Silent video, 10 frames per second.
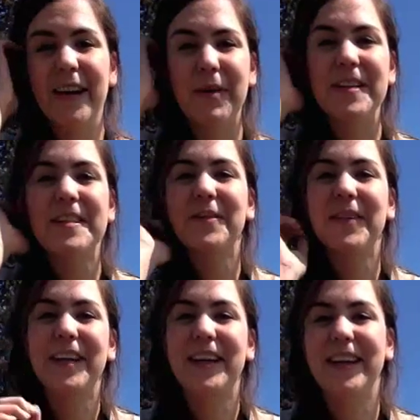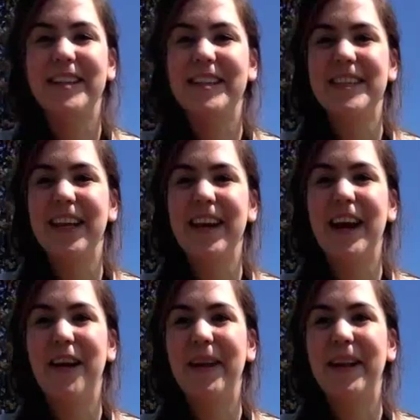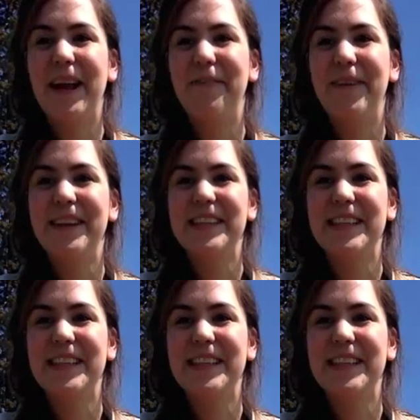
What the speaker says: once a week, and just tell you how my life is